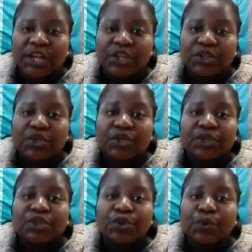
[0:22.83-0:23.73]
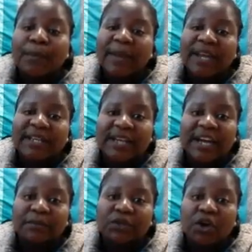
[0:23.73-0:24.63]
into the two main
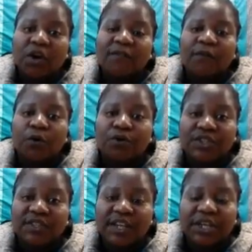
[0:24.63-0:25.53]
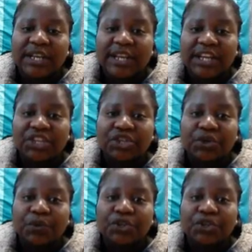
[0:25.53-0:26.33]
types of ocean circulation,